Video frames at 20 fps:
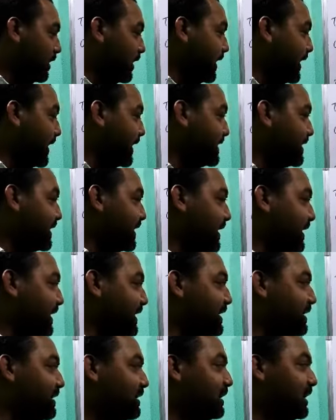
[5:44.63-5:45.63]
And the
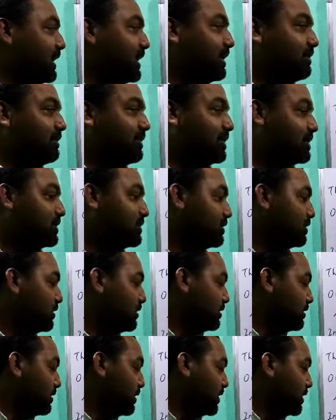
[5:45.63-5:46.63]
inner layer is
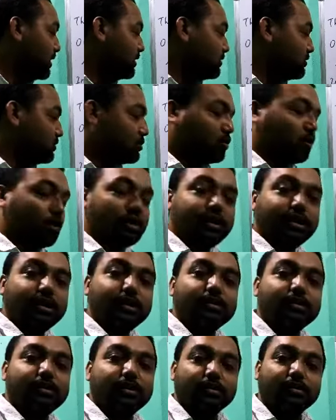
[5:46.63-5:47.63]
solid
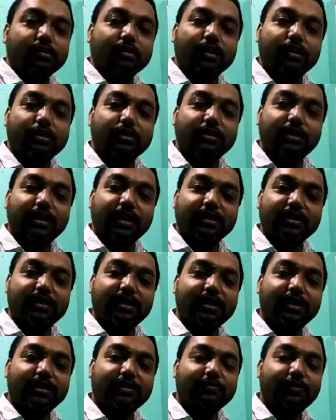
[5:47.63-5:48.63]
state. Its
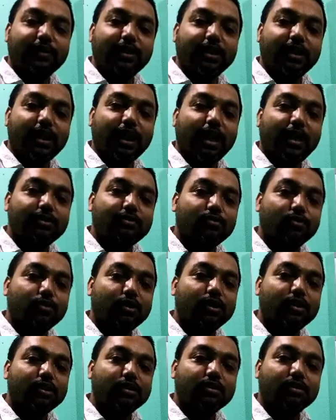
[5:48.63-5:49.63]
density is very high, so it
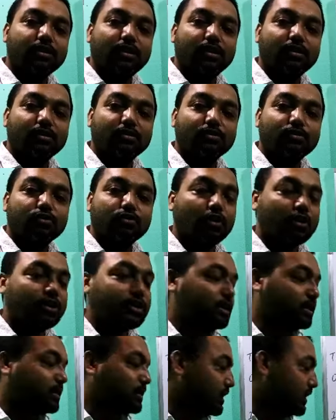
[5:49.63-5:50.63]
is in
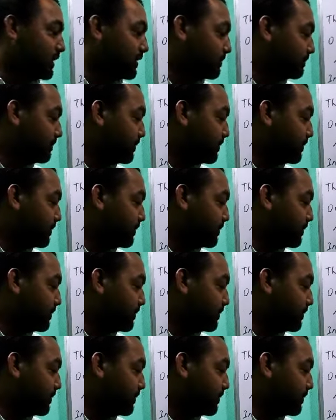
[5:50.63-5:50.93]
solid state.